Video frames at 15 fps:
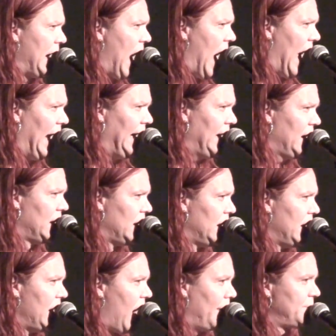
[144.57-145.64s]
nine?
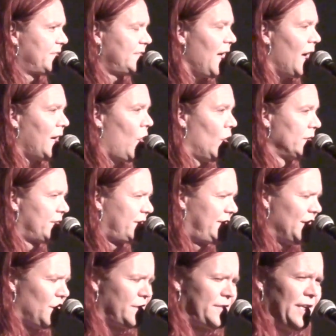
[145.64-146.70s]
I'm stuck on
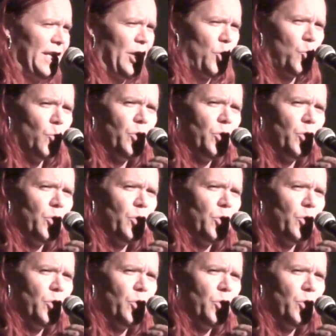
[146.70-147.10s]
Stilton and